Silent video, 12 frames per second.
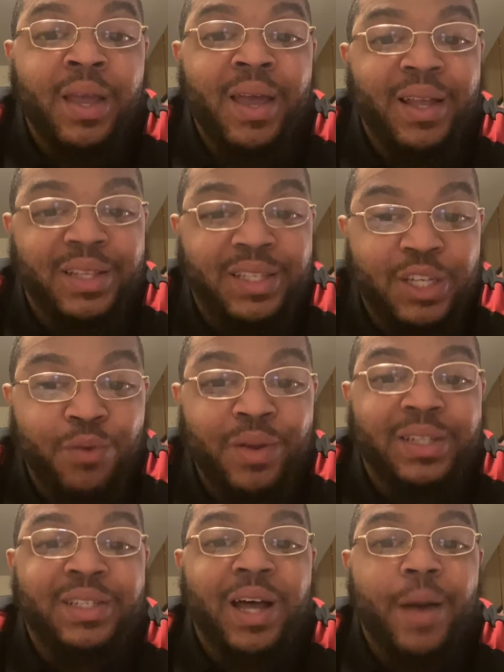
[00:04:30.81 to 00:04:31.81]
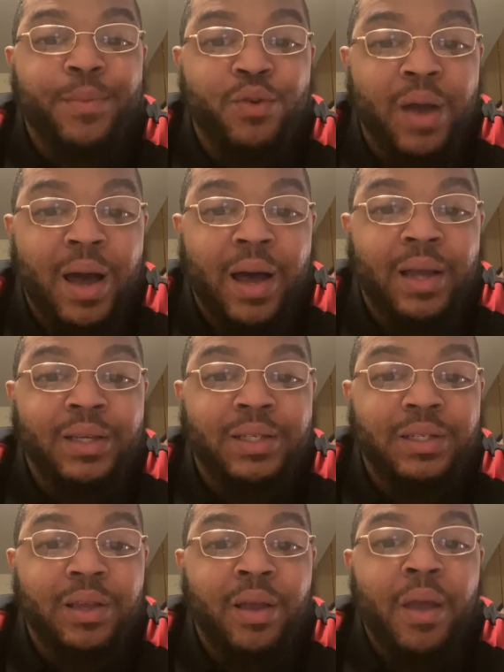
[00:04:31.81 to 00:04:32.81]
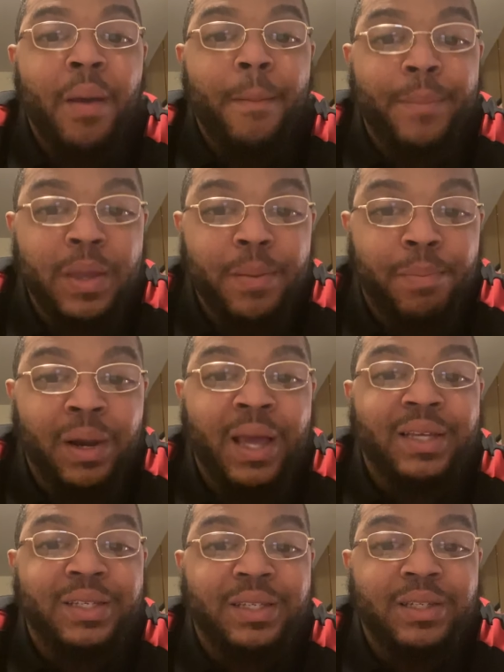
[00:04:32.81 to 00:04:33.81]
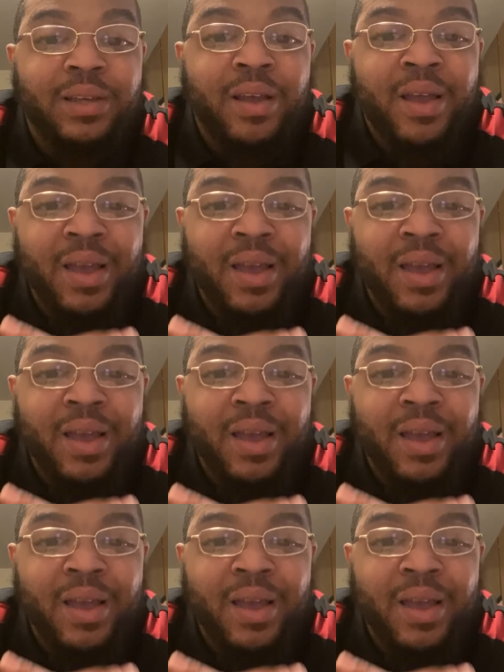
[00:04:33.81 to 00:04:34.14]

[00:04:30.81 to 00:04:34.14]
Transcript: Until next time, you guys, be blessed.